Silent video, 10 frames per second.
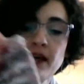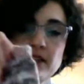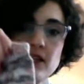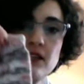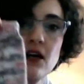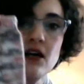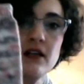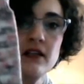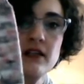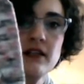The
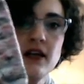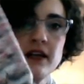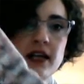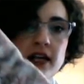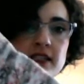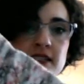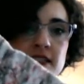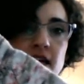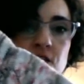yarn, again, it's not